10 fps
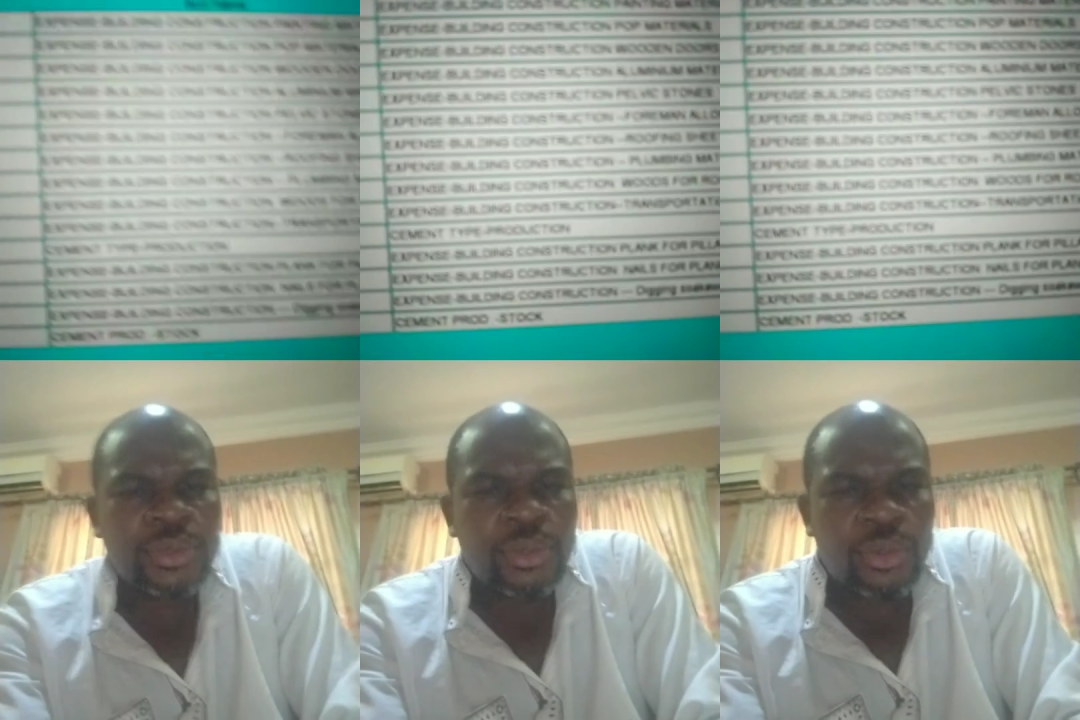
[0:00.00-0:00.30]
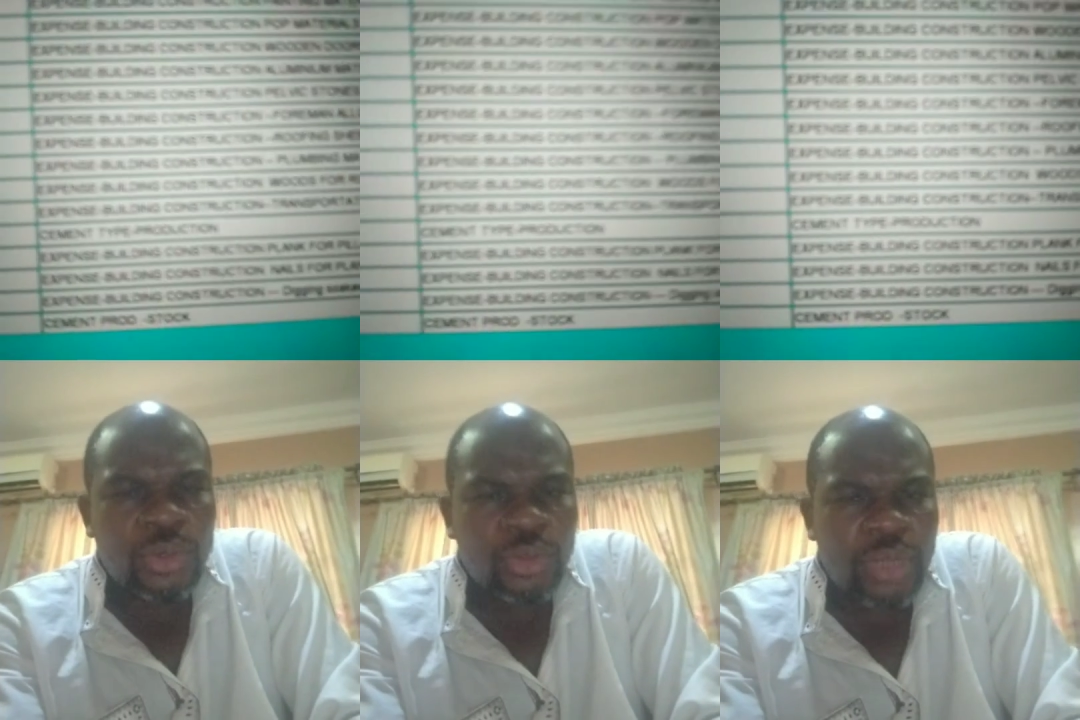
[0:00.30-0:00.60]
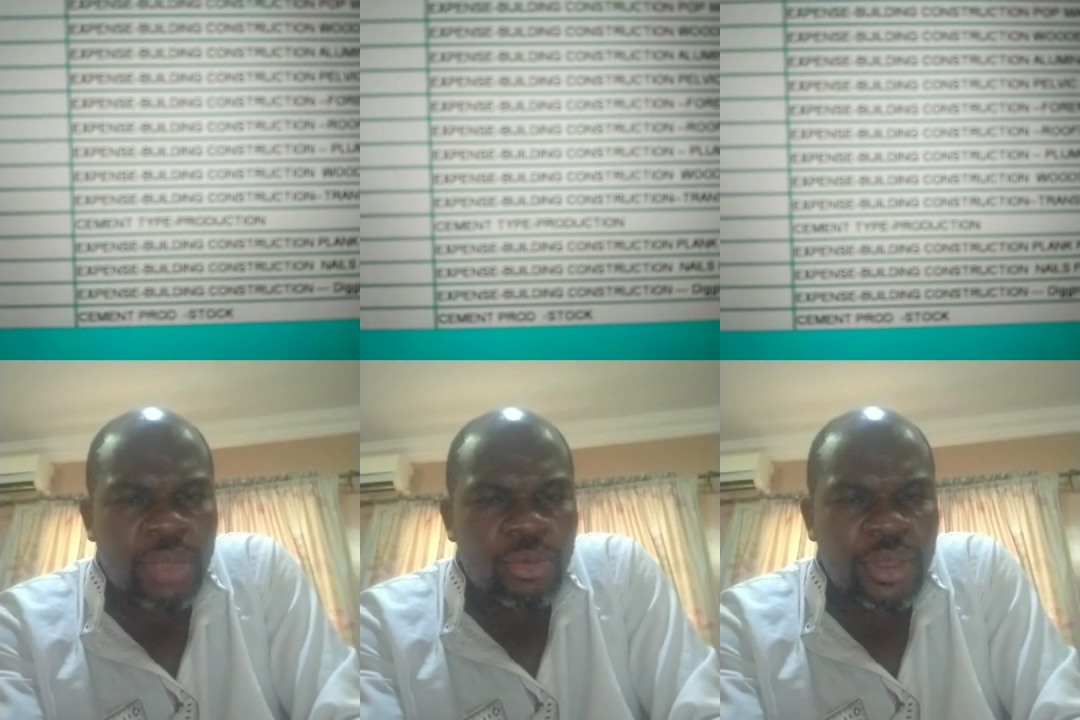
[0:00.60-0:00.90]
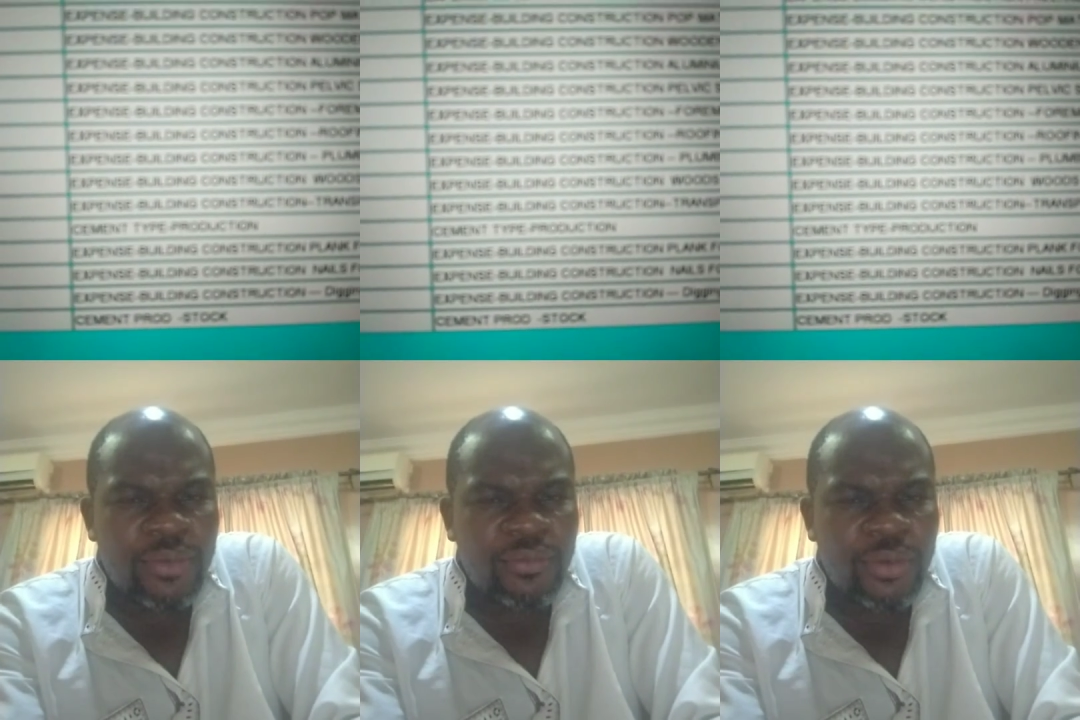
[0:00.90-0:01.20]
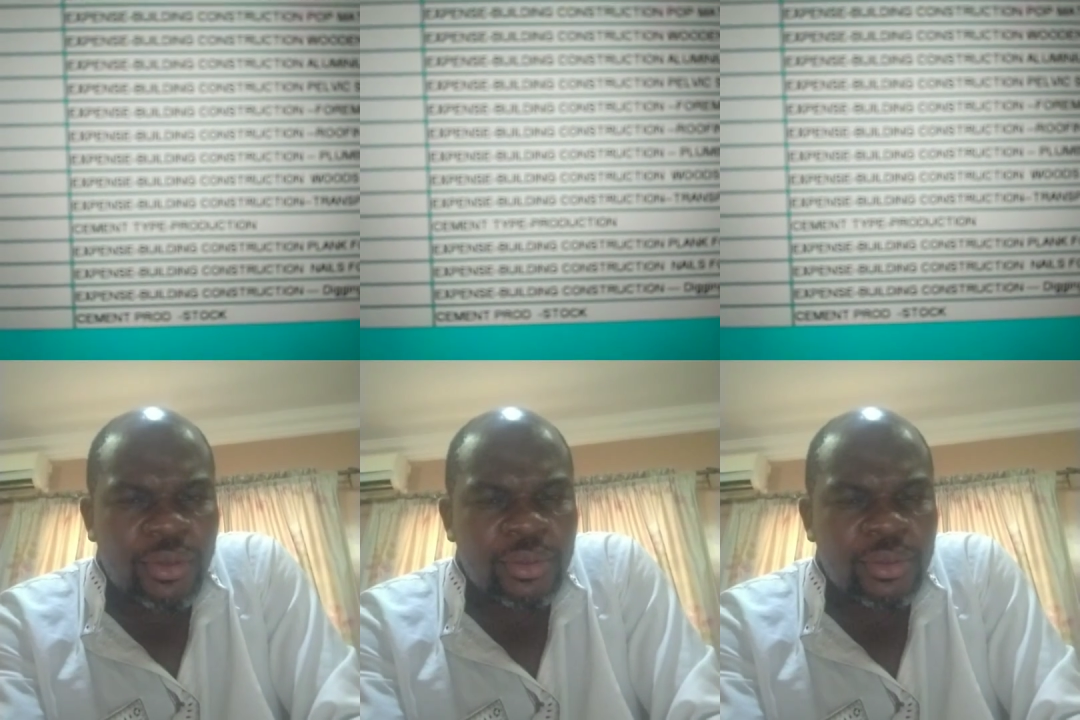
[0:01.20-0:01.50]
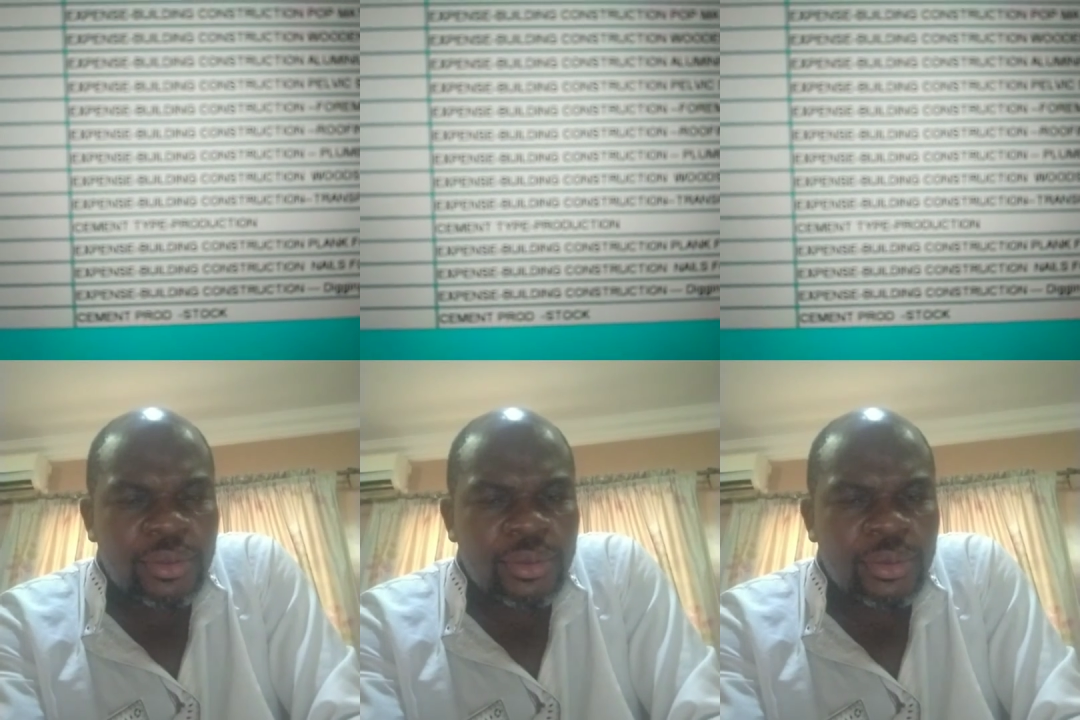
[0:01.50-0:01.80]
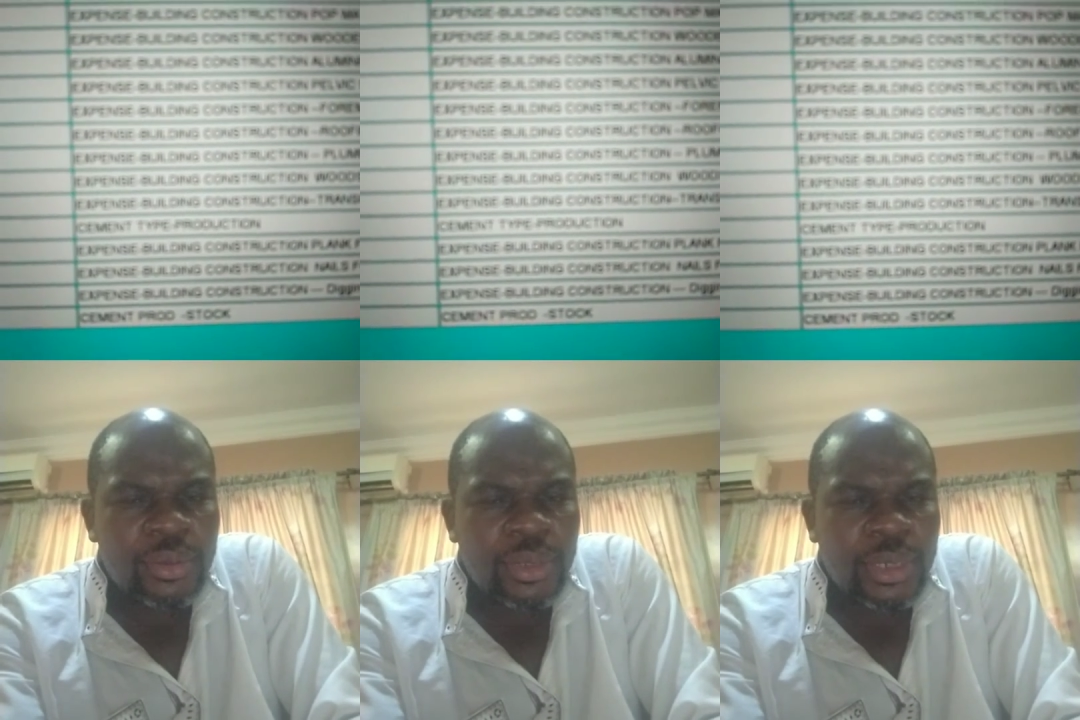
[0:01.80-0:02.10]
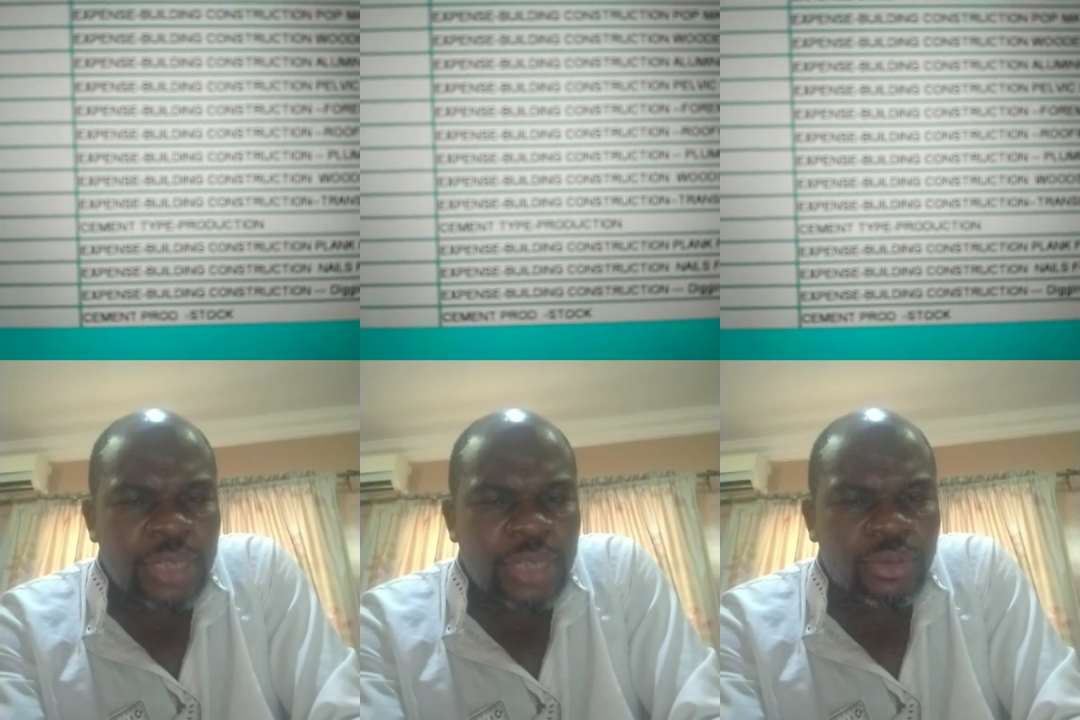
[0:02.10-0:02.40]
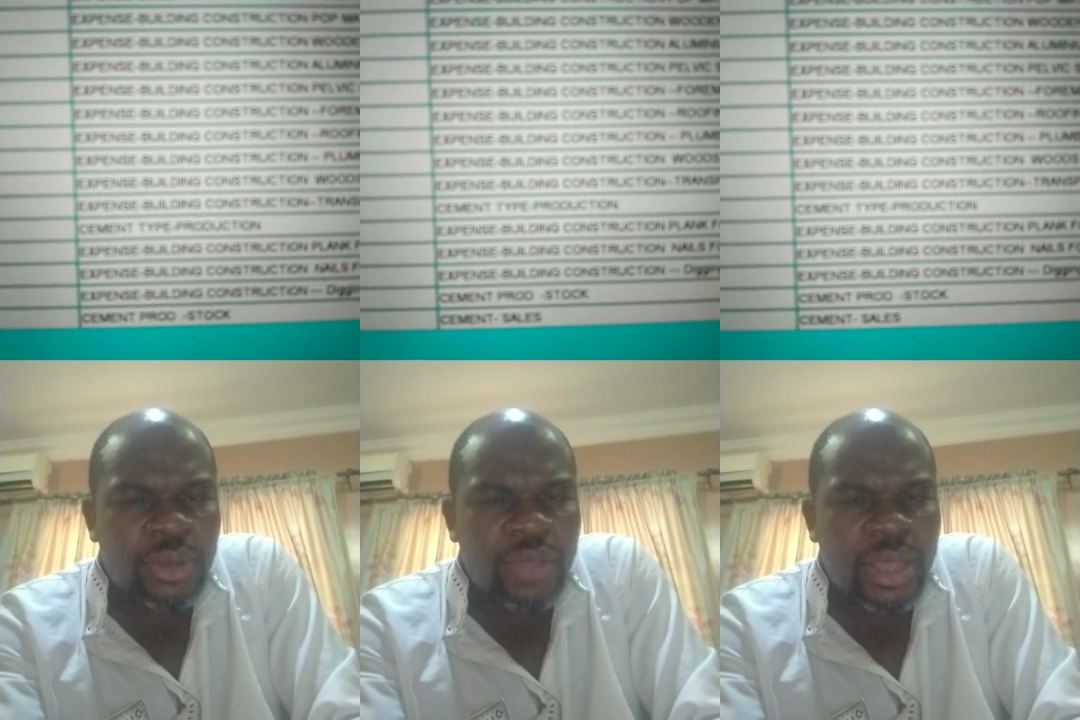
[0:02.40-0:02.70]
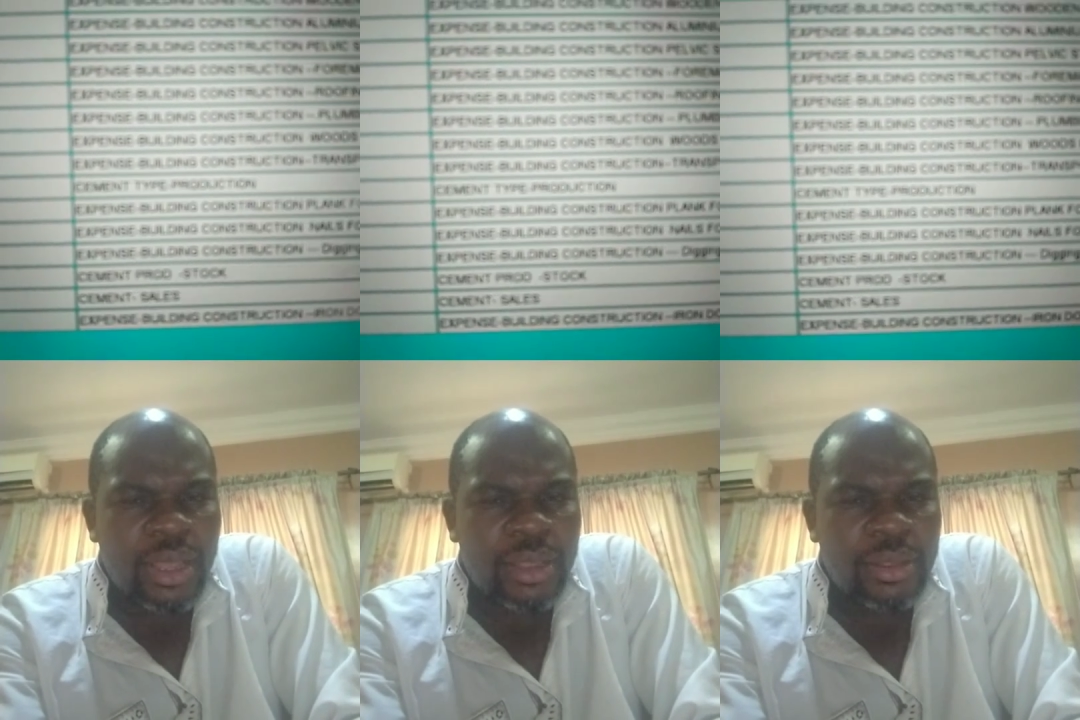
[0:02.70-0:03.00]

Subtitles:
close to what I'm looking for, that's one of our